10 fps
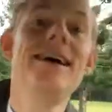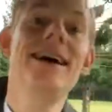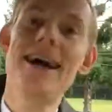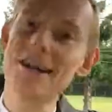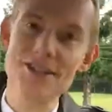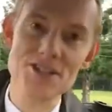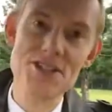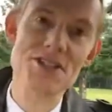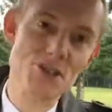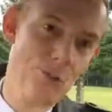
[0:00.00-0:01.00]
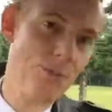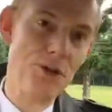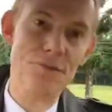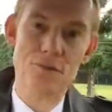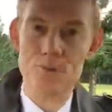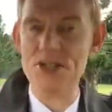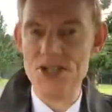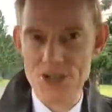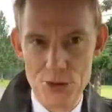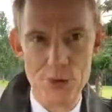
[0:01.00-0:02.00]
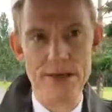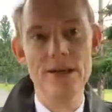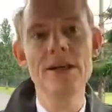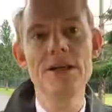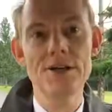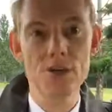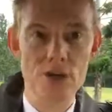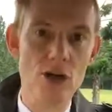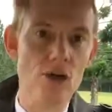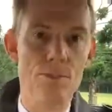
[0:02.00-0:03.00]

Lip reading: are going to stop you from pursuing your goal.